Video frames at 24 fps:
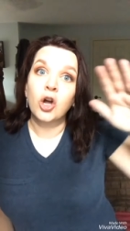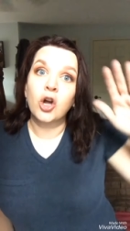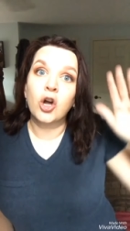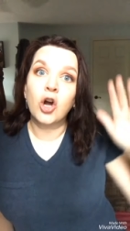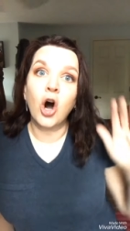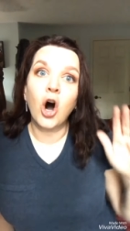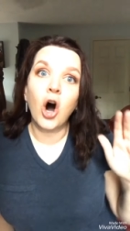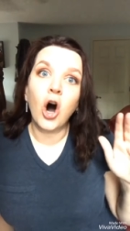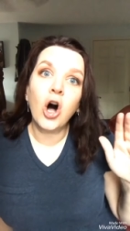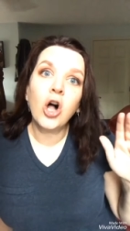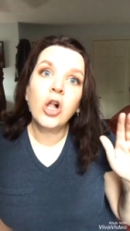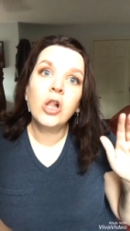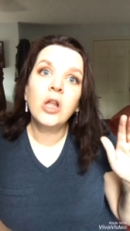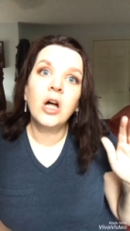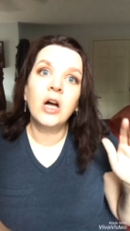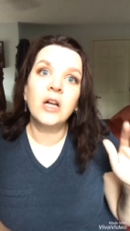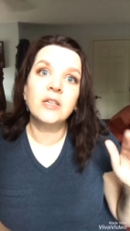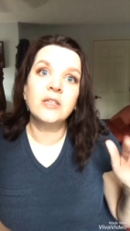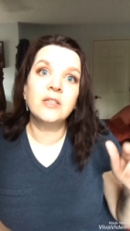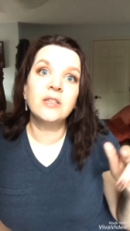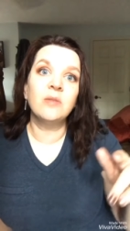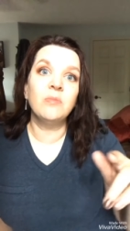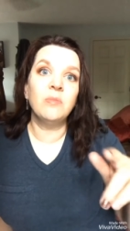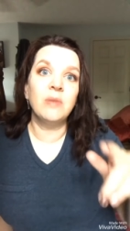Call
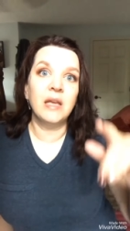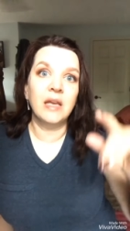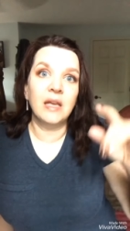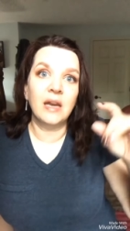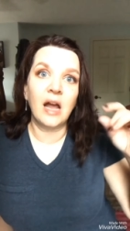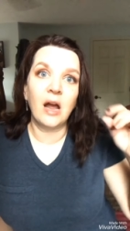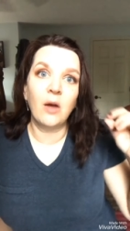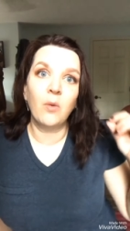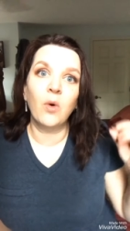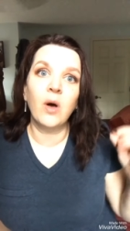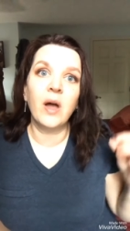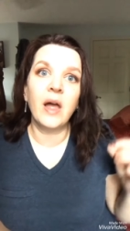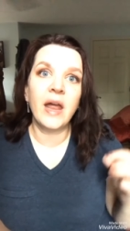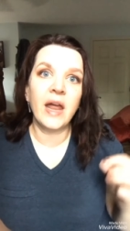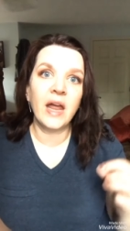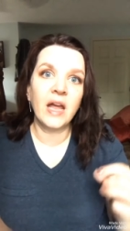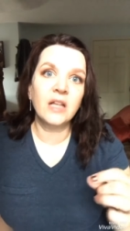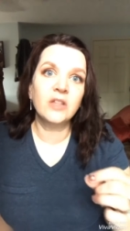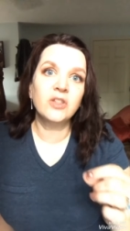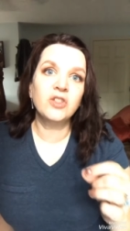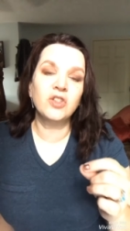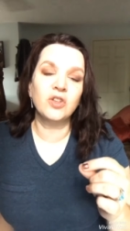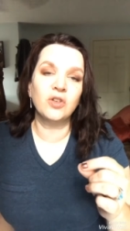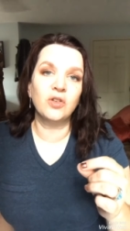unto me, and I will
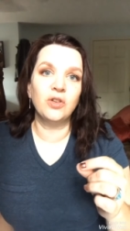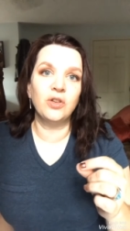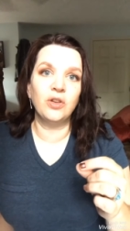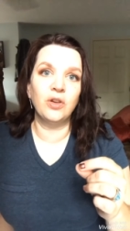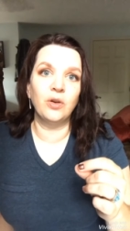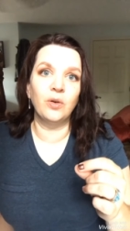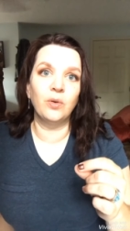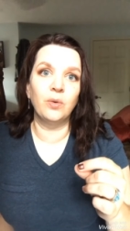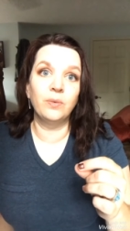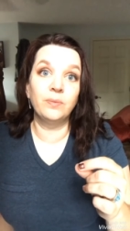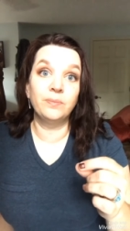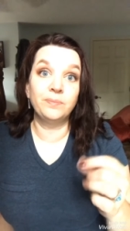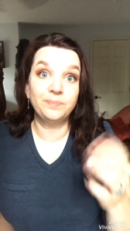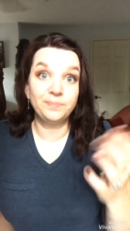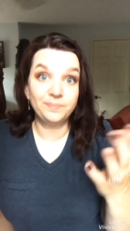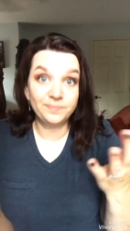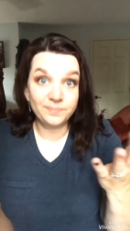answer you.